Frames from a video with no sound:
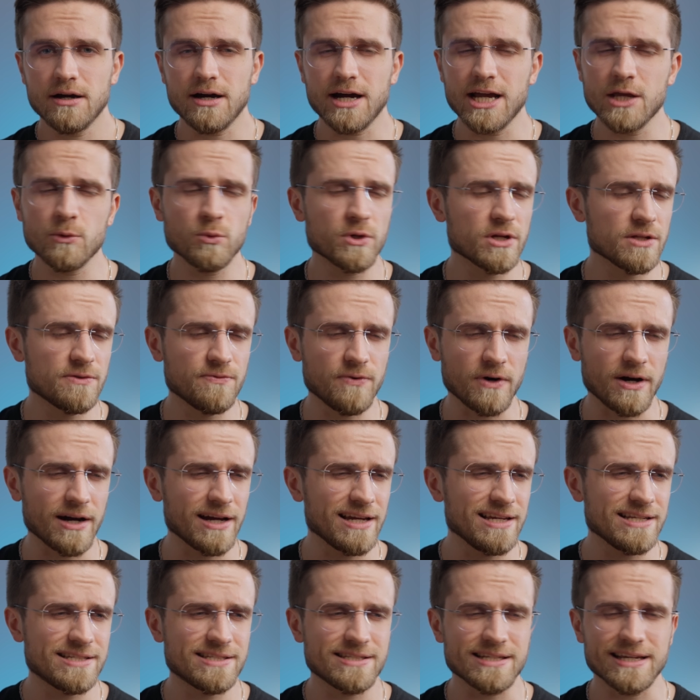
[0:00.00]
I would
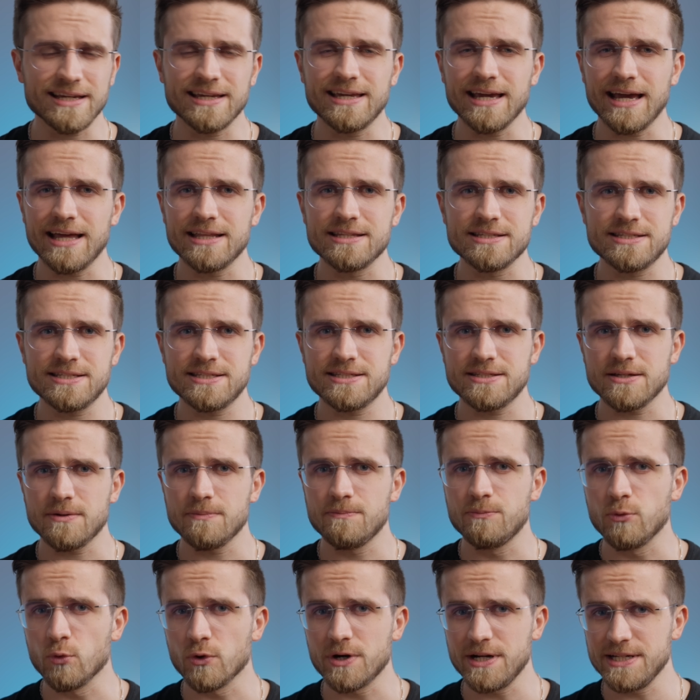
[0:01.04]
advise against
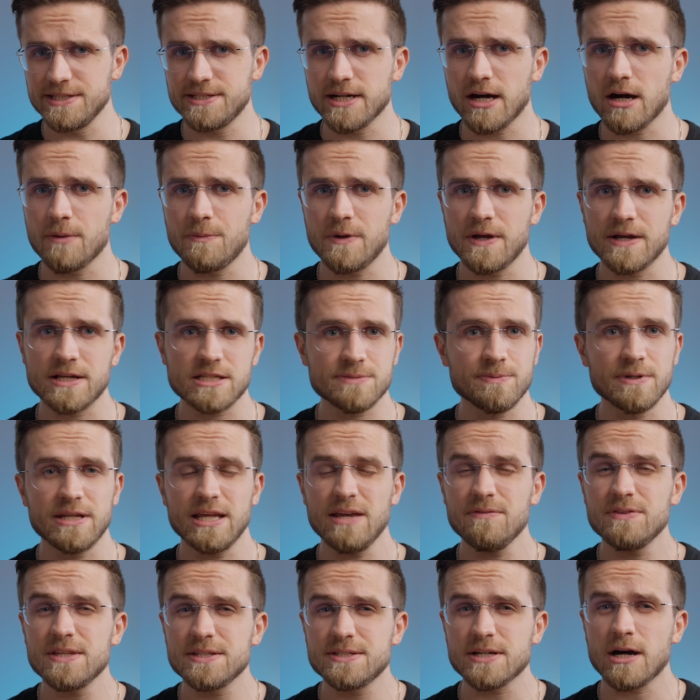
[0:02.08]
boring topics, but
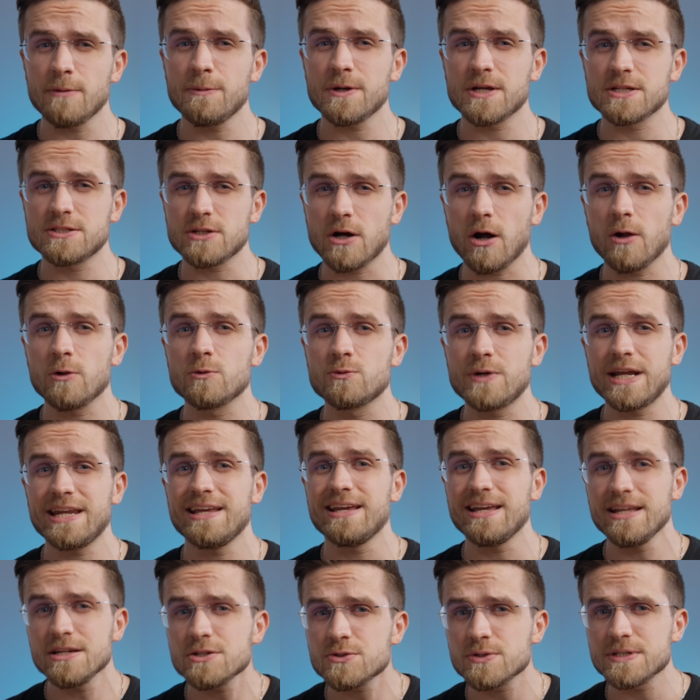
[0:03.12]
if the topic is already
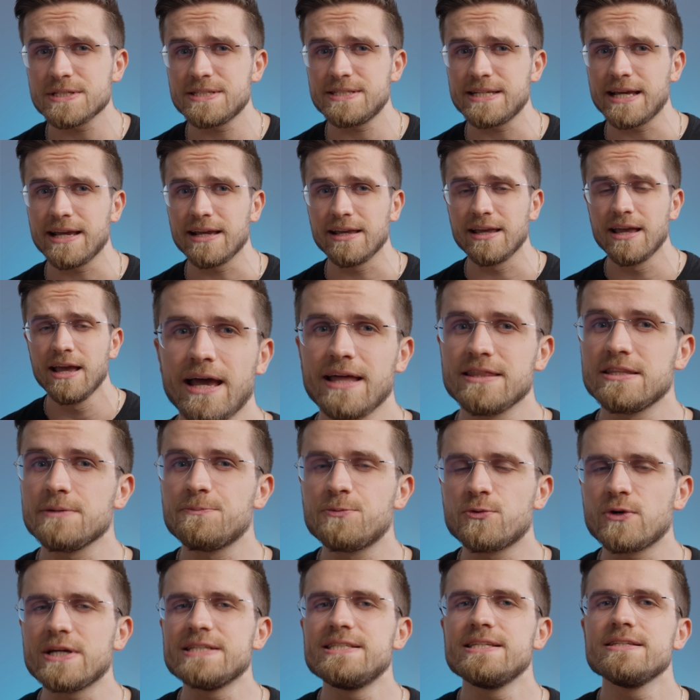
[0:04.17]
interesting and the
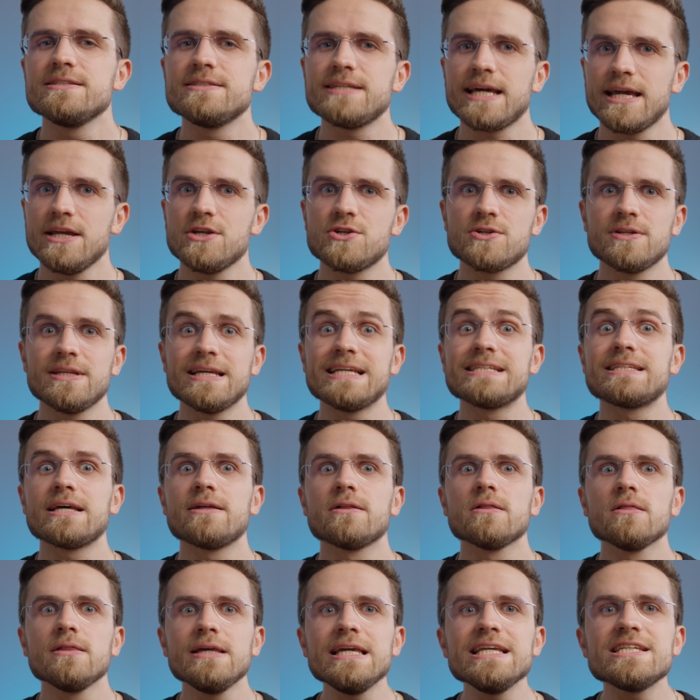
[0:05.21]
presentation is
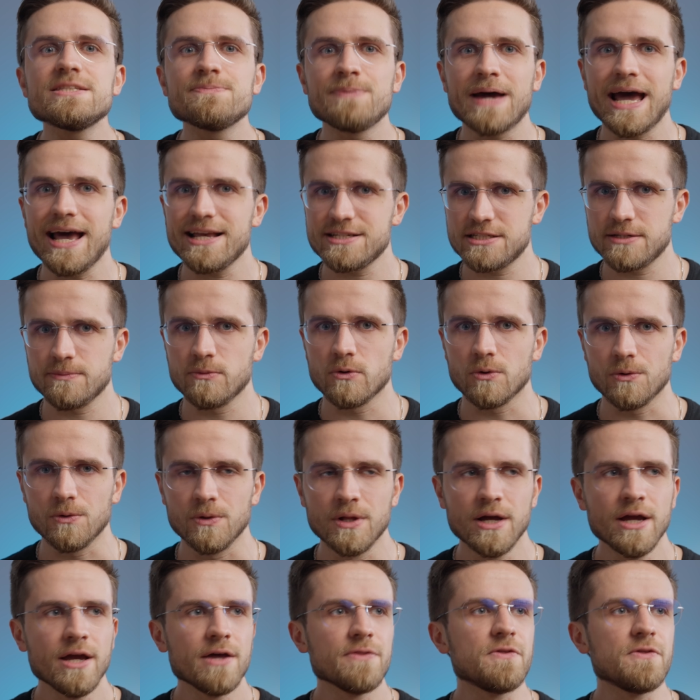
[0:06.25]
at least passable,